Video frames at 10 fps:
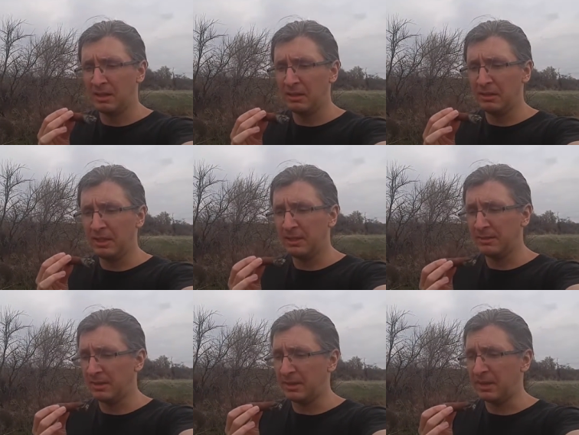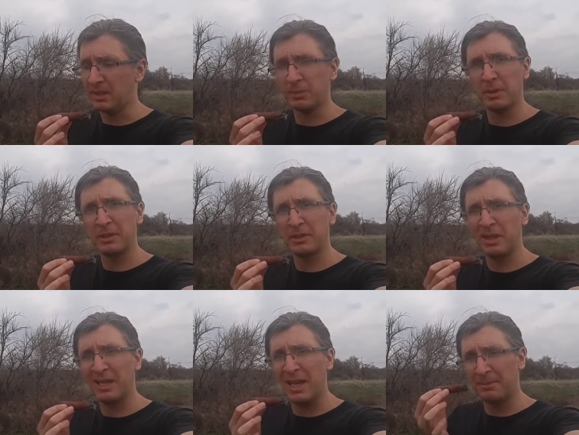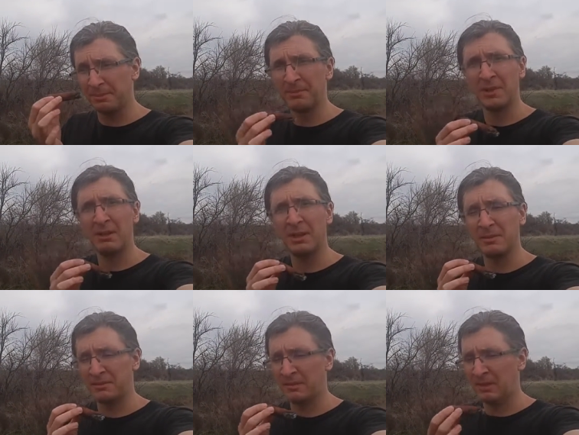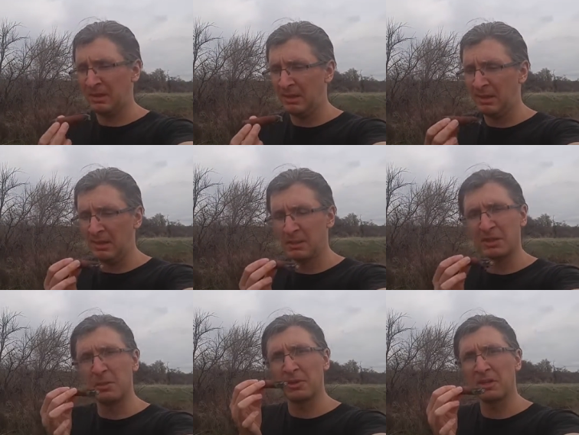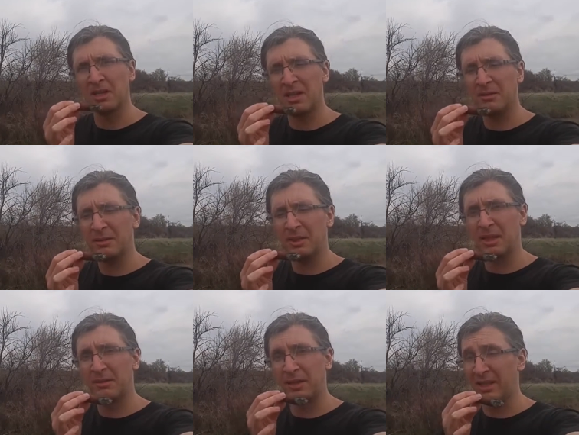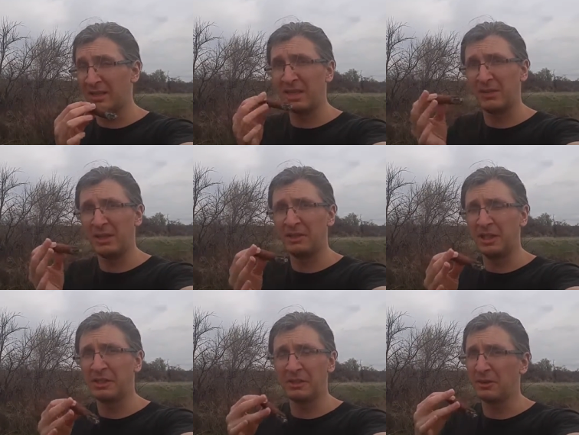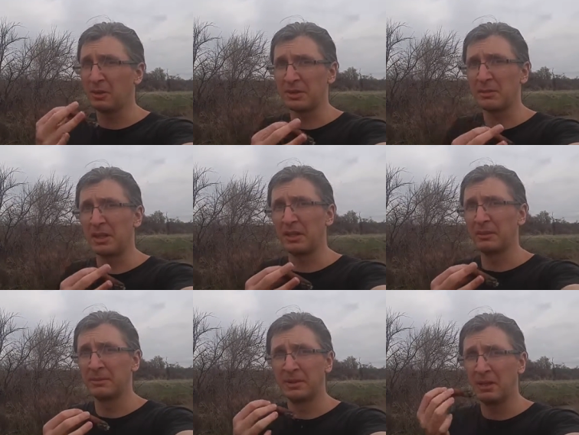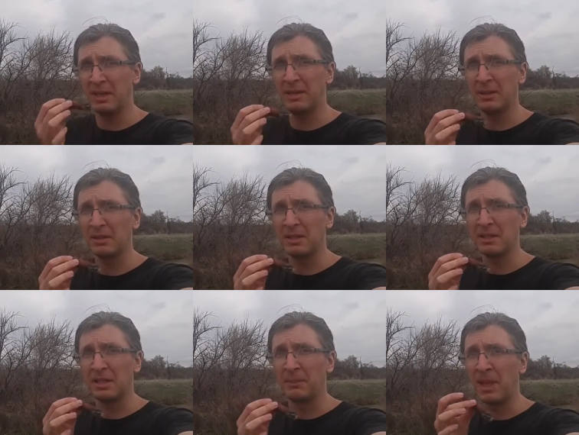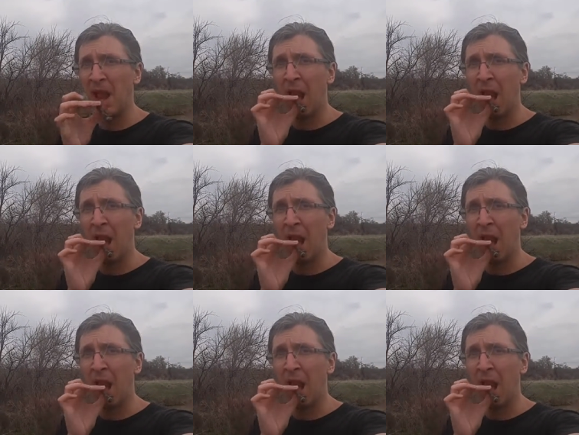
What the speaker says: Other than that, that's pretty much all I got. All right, I'm gonna smoke this down, and if, like I said, if anything changes, I'll throw a subtitle in. Other than that, I'll see you next time.